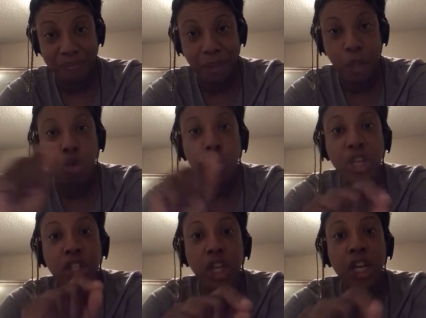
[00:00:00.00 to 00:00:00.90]
And you'll
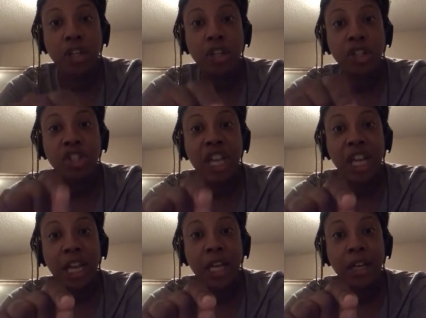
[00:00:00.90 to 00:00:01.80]
get to
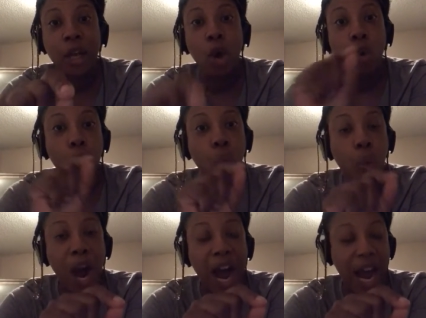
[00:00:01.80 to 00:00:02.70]
understand
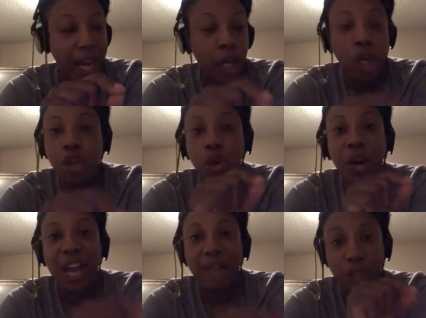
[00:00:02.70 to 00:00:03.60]
why you're
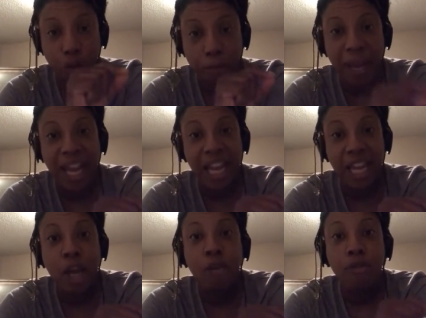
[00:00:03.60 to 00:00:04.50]
having to
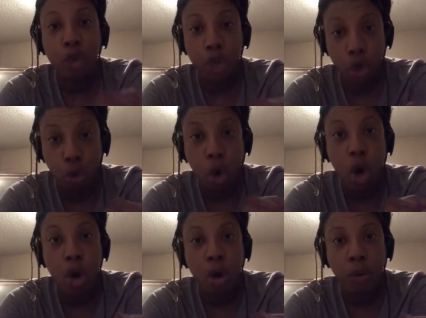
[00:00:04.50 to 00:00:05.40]
pay for your
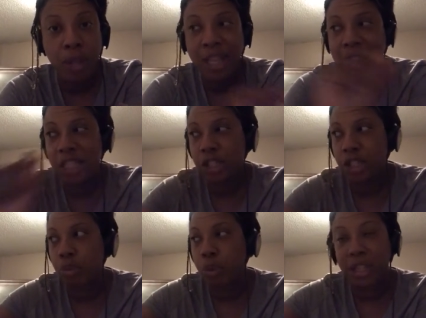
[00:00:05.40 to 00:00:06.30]
wrong. This
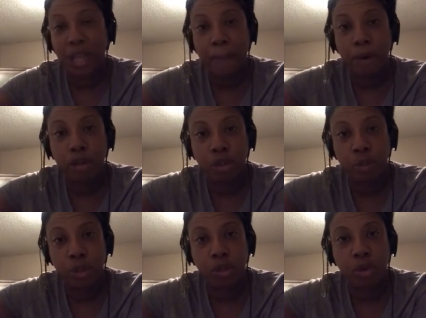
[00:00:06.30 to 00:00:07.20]
is what that person
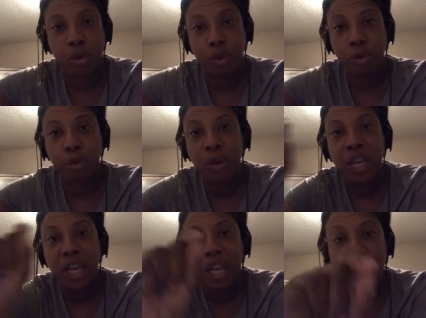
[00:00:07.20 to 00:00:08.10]
was going through.
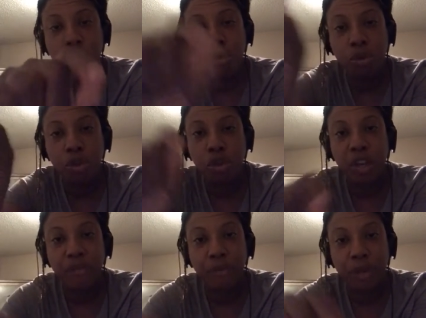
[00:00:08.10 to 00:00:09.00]
And you use it your
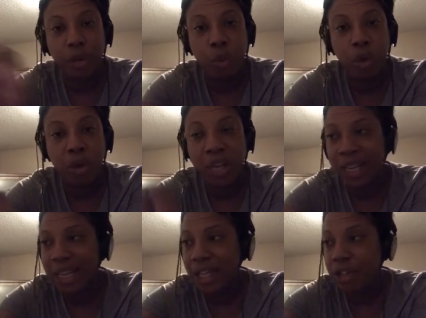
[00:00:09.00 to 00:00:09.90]
free will and
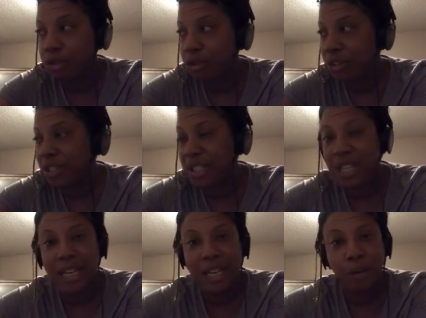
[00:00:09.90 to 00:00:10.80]

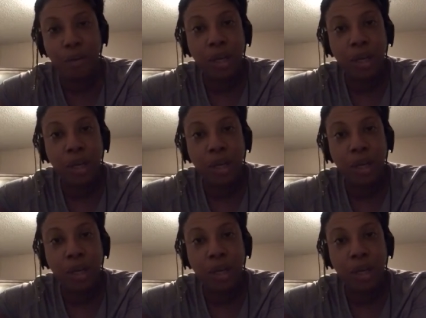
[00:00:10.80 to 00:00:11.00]
interceded